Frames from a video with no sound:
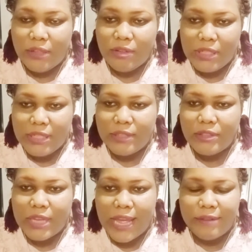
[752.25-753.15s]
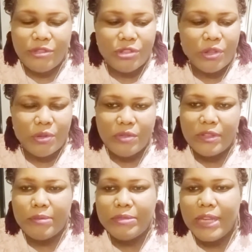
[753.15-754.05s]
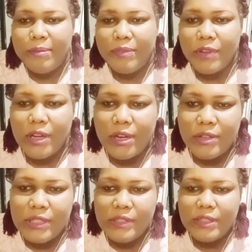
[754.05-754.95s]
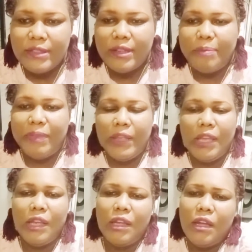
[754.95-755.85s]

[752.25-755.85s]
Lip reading: you needed to have show some type of courage in something.